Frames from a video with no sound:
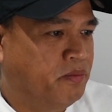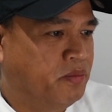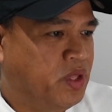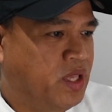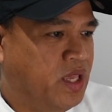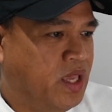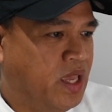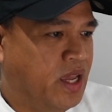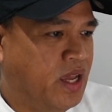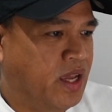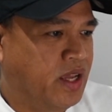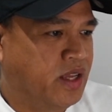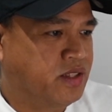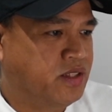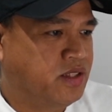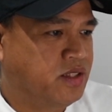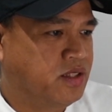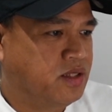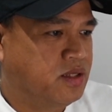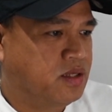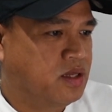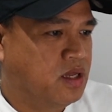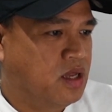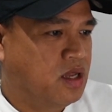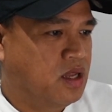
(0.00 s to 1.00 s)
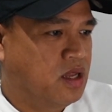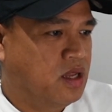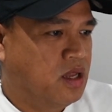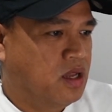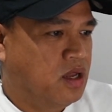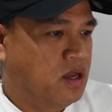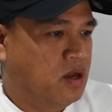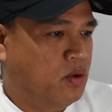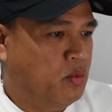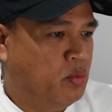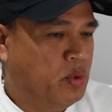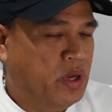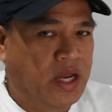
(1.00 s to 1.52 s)
he has
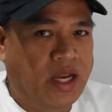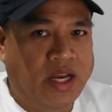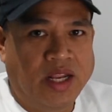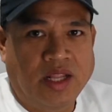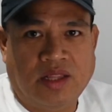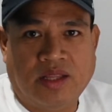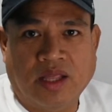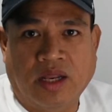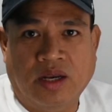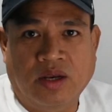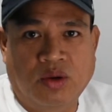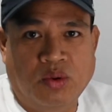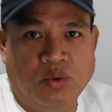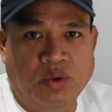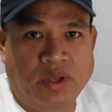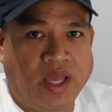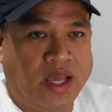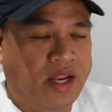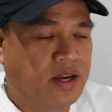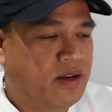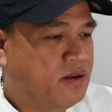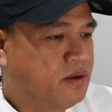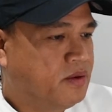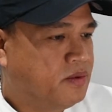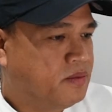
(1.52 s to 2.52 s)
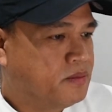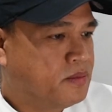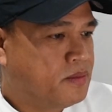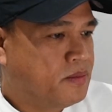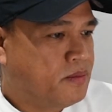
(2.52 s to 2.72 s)
Willie Tanduyan,